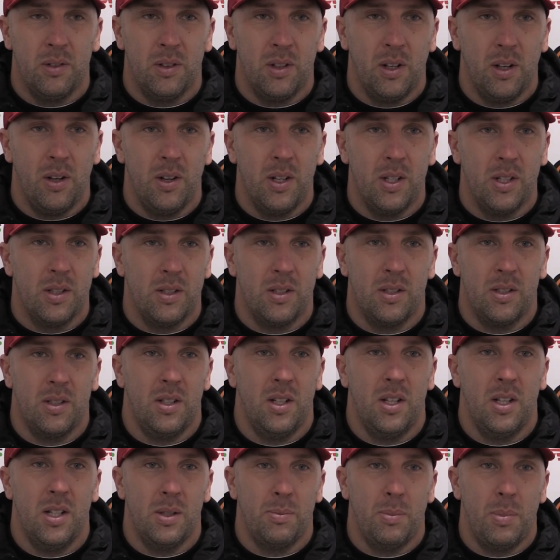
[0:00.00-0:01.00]
It
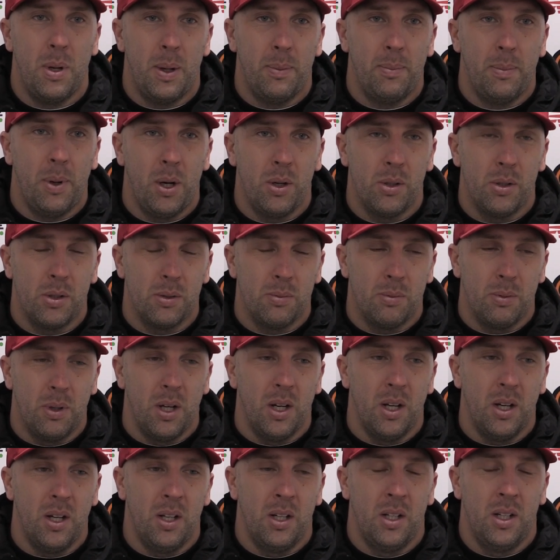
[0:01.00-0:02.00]
is bare bones,
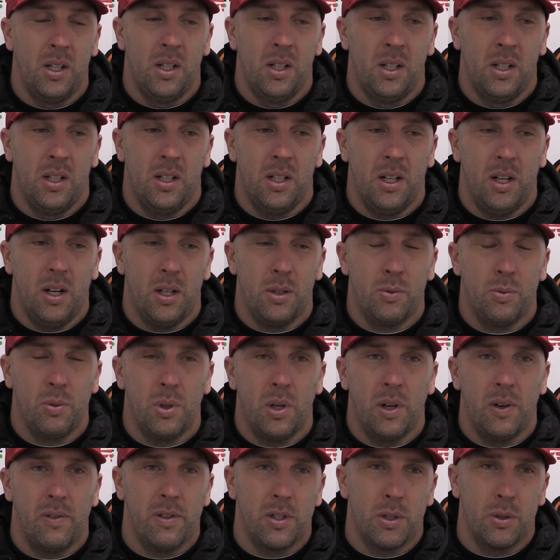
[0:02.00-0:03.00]
but that's
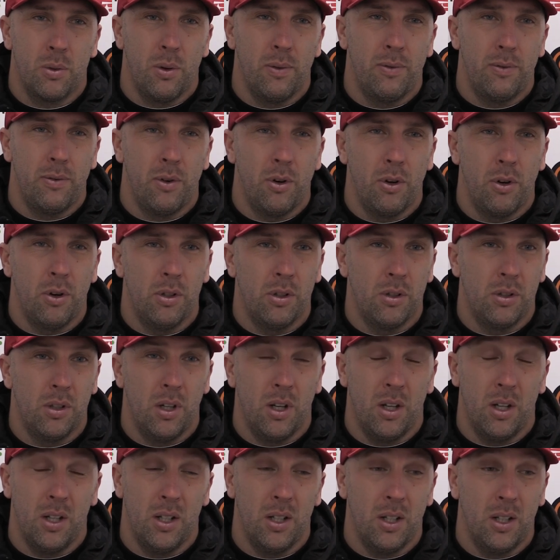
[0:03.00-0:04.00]
what you have a squad for.
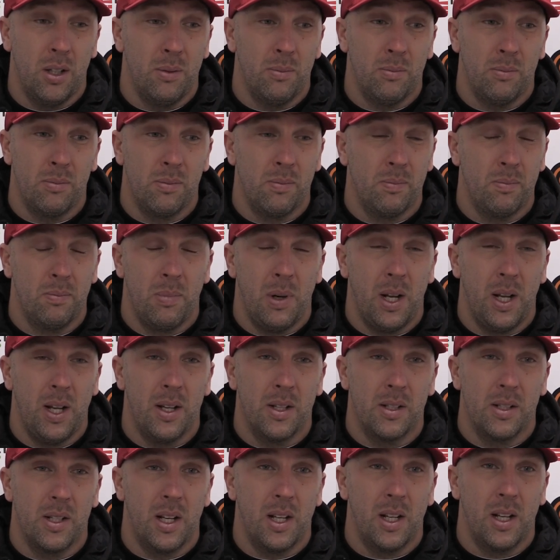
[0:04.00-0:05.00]

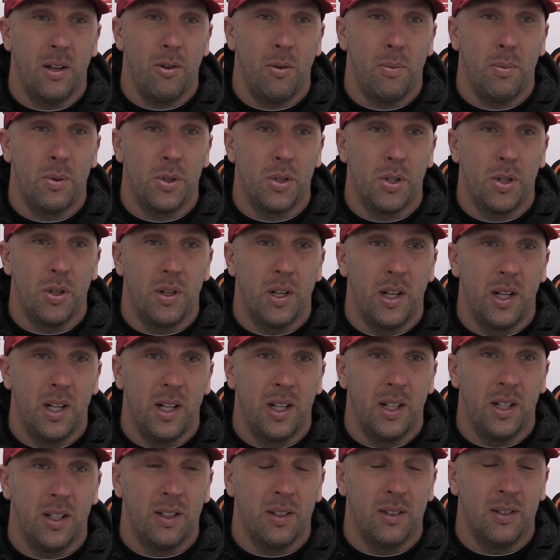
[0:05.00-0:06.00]
Players get their
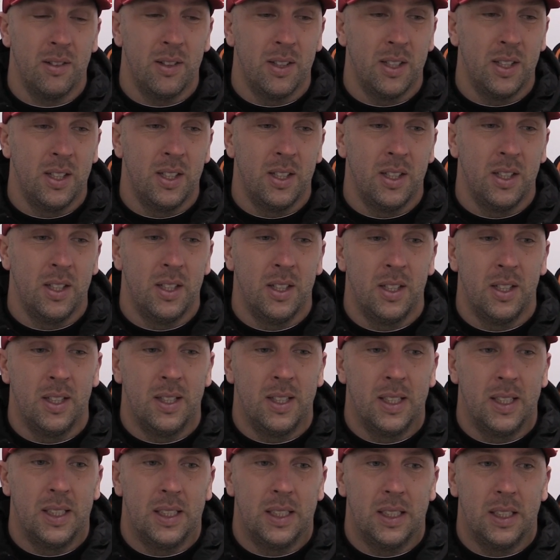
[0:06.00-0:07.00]
opportunity and
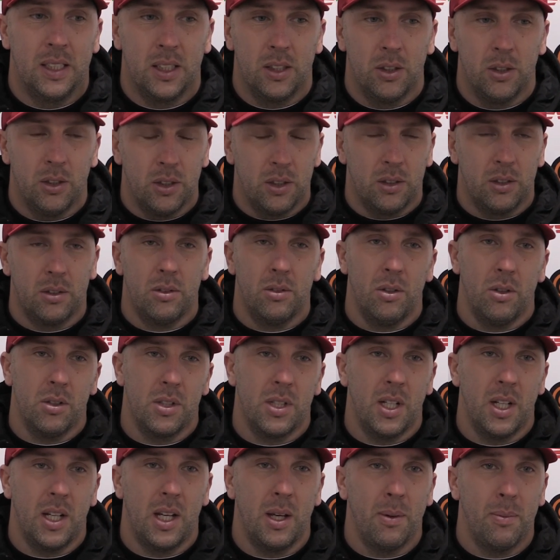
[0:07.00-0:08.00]
got to
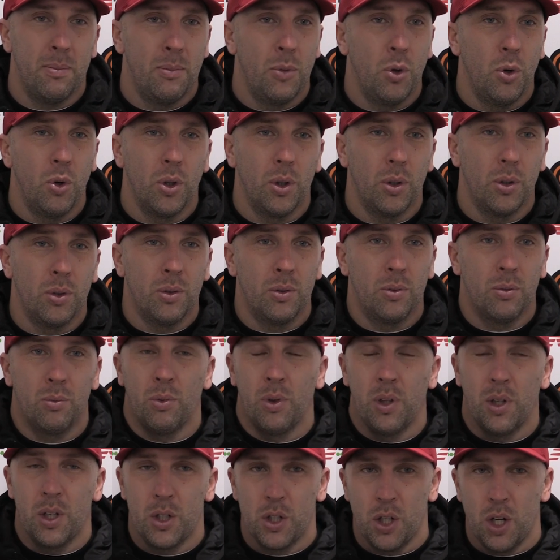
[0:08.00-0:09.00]
take it more than
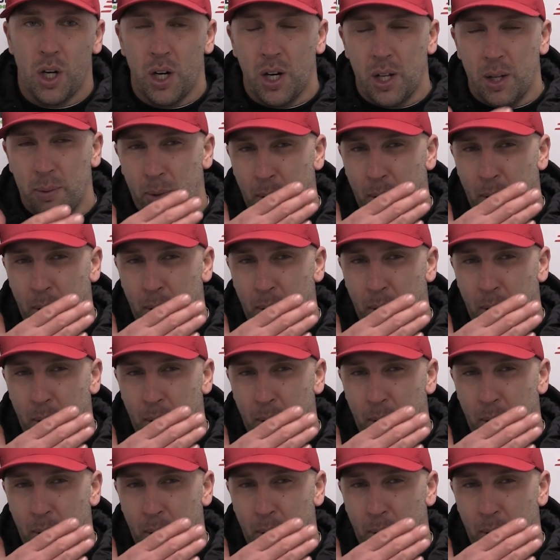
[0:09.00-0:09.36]
what they're showing at